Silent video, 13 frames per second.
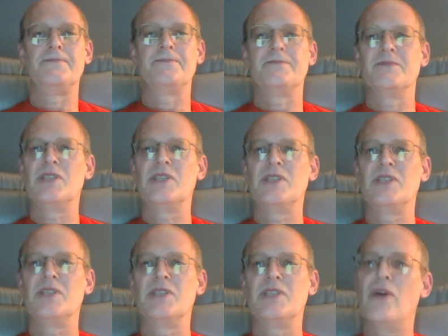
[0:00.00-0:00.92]
So
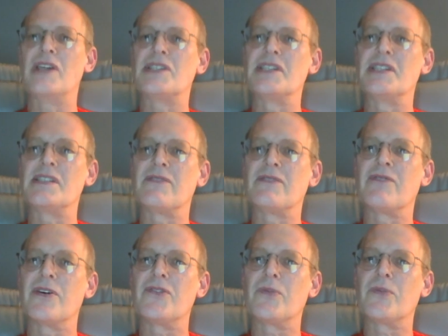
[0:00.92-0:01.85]
2 questions. The
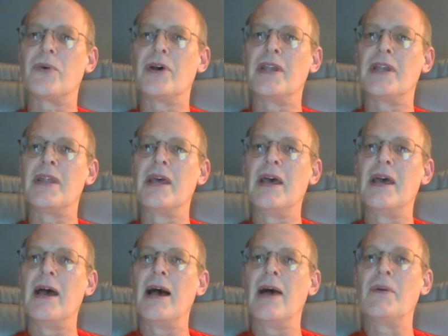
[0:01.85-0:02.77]
first one,
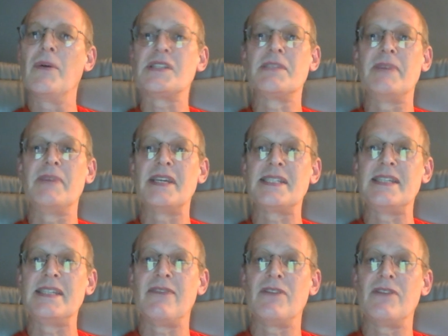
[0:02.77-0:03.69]
what's the biggest
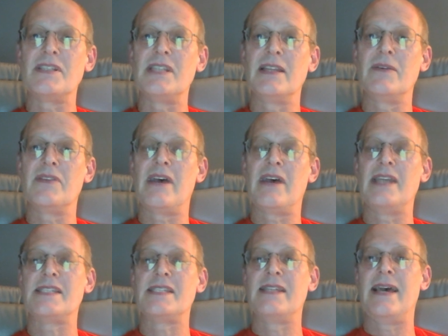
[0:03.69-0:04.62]
difference dealing with
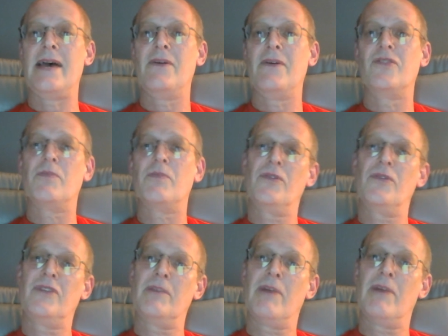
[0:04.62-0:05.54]
ICE now as opposed
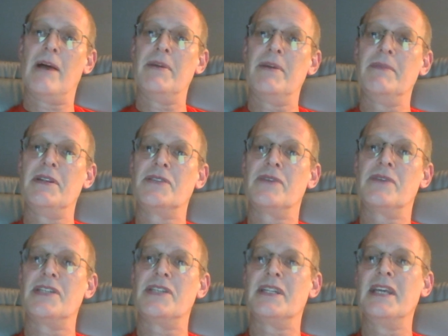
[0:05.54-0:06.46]
to Obama
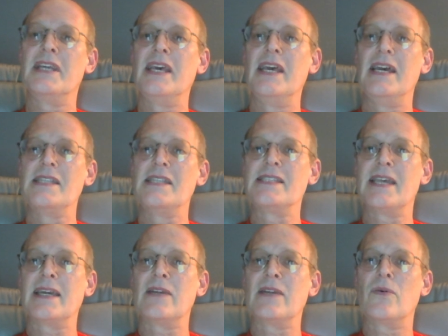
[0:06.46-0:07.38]
administration? And
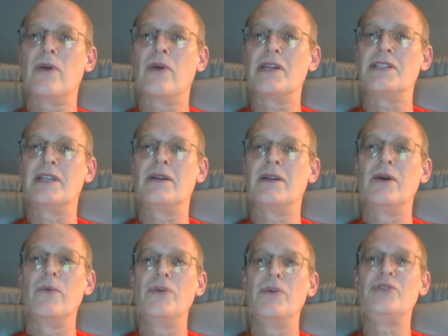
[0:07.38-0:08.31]
second question,
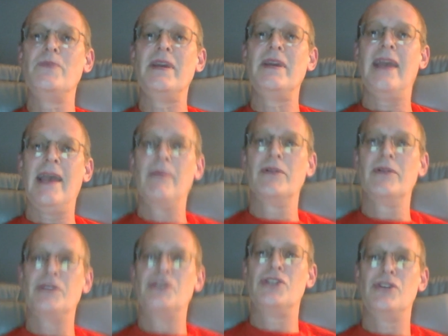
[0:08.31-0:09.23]
would you be able
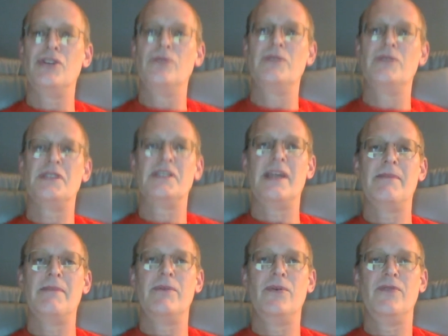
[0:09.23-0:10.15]
to shoot the
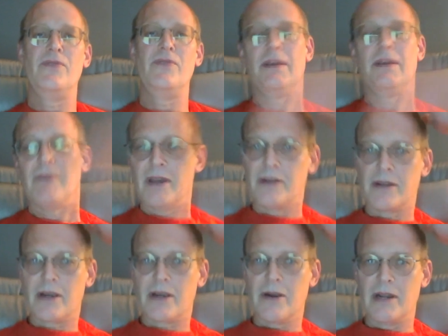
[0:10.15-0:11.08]
same movie under the
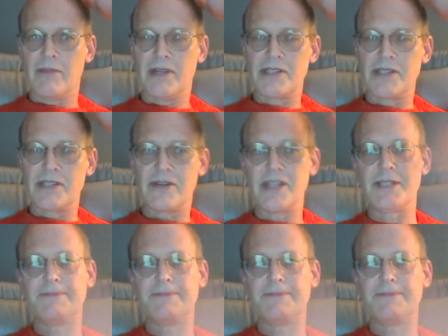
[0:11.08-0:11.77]
current administration?